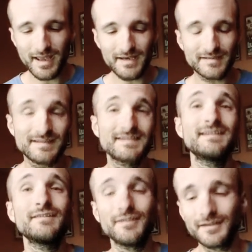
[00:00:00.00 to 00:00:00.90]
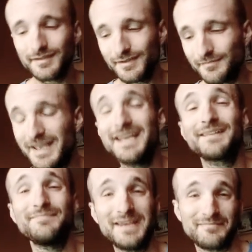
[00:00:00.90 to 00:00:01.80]
and still
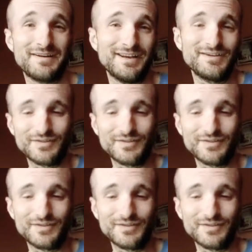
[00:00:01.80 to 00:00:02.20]
make money